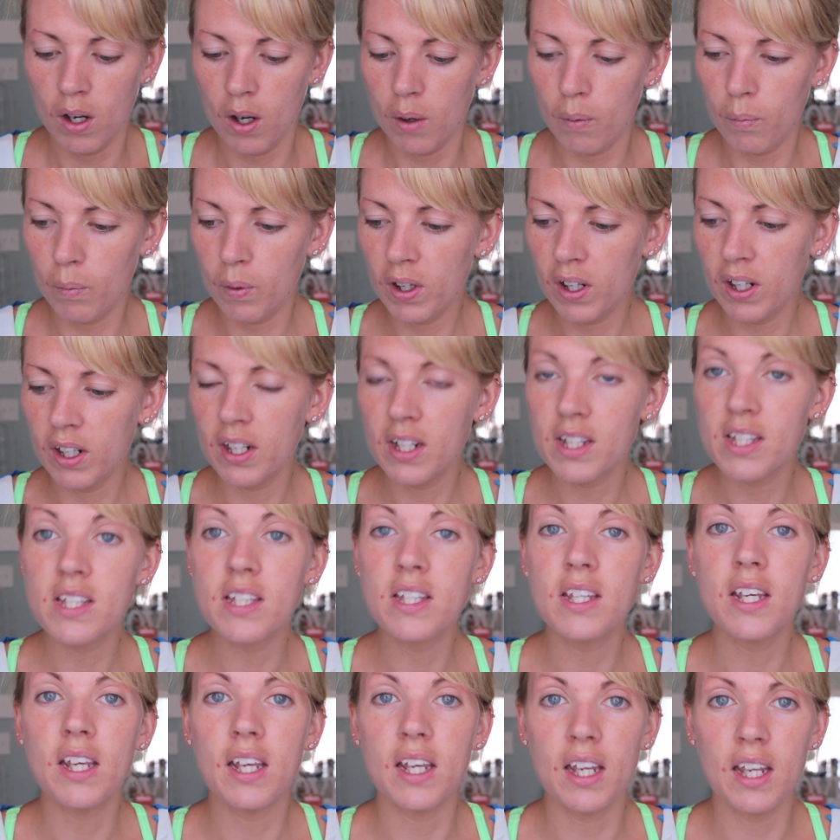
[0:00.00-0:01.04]
and we're going to
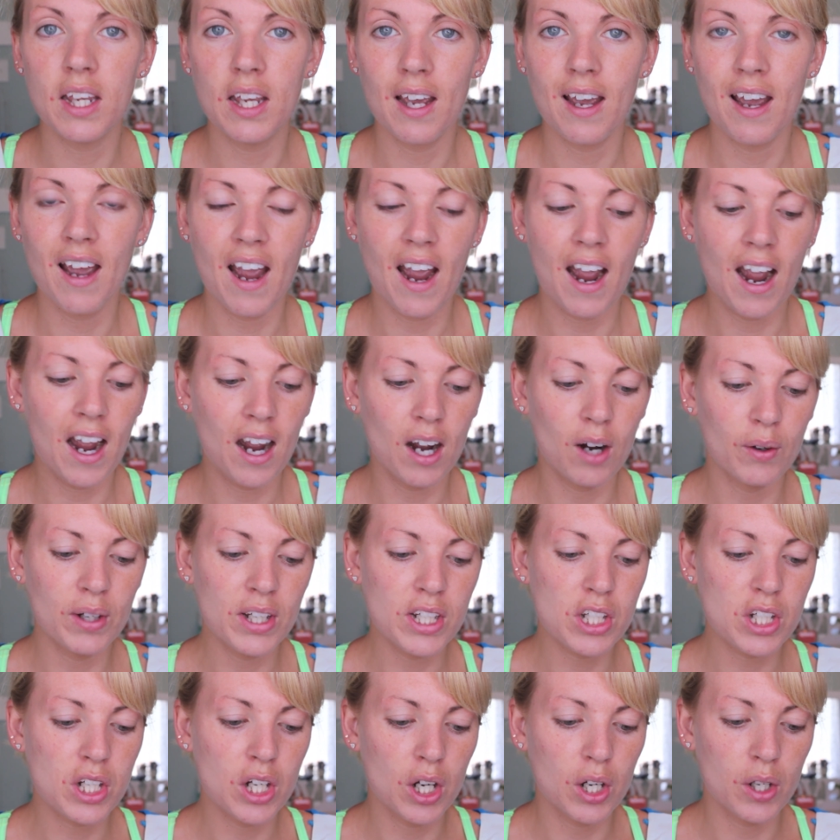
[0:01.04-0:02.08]
see how
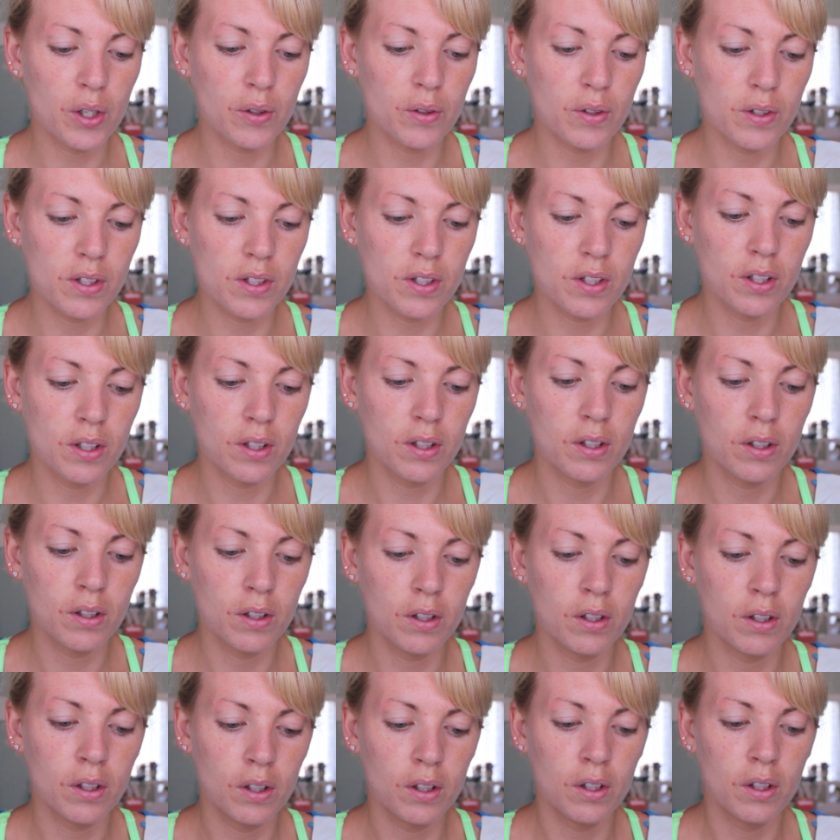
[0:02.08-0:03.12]
it goes.
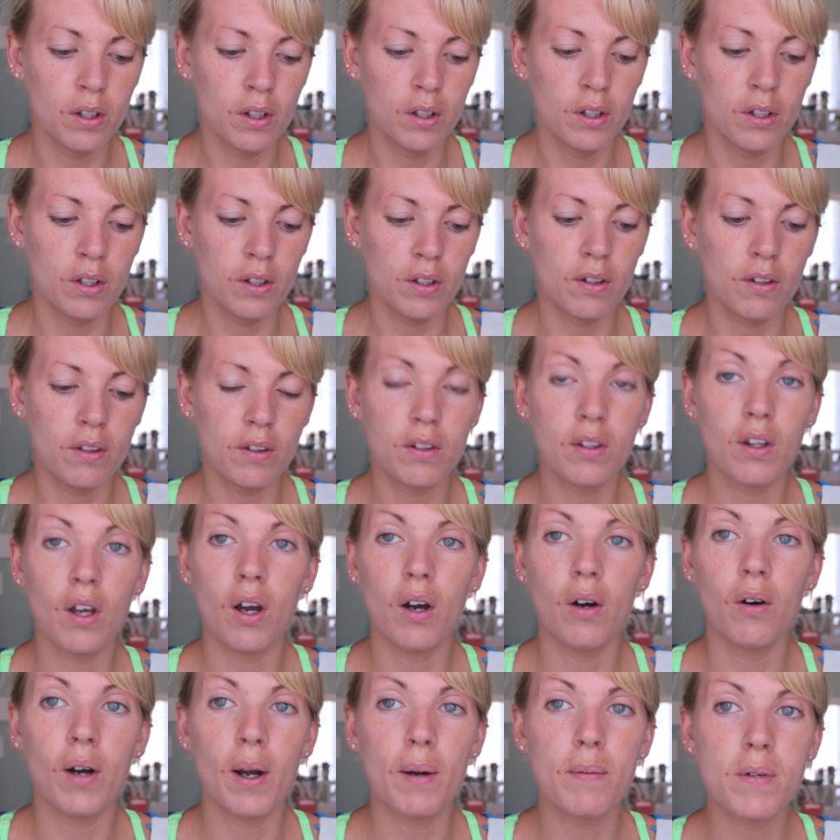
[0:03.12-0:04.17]

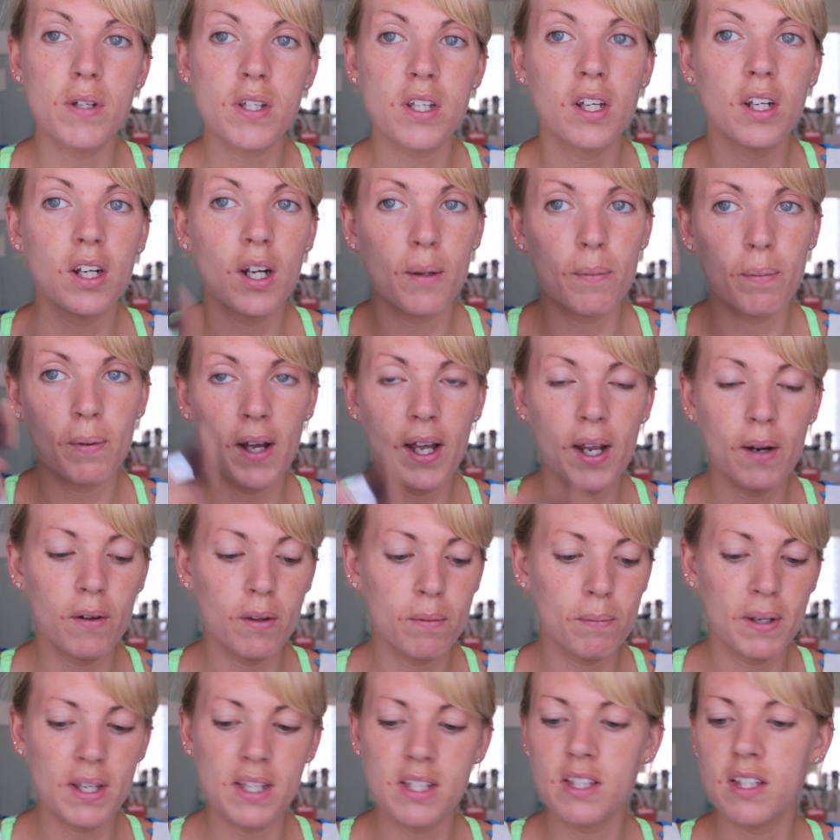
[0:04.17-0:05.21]
So I'm just going to apply it
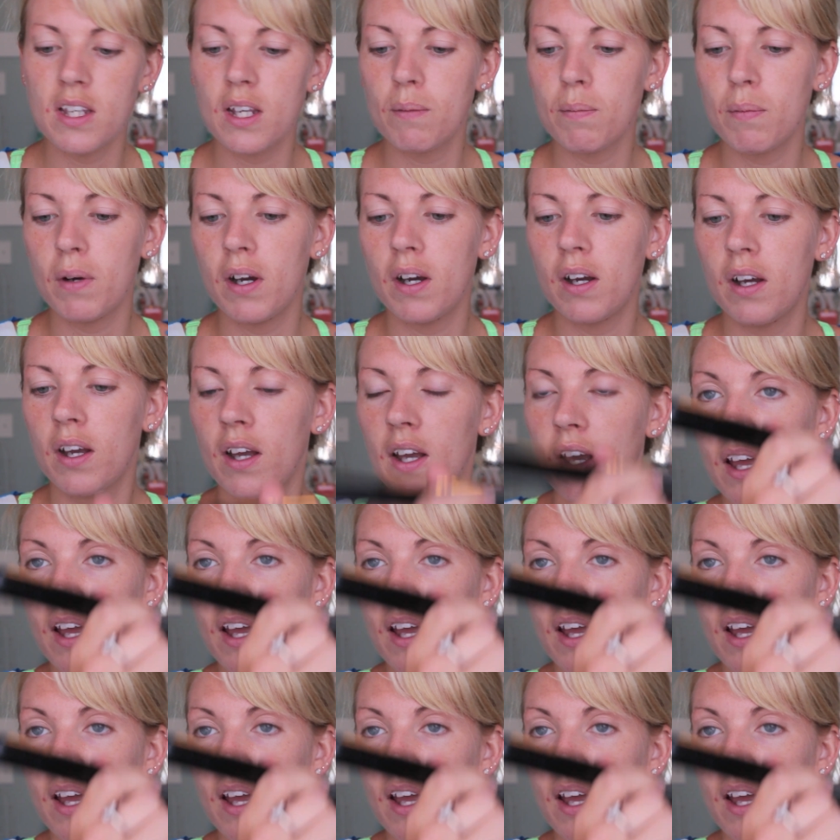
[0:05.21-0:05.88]
with my Sigma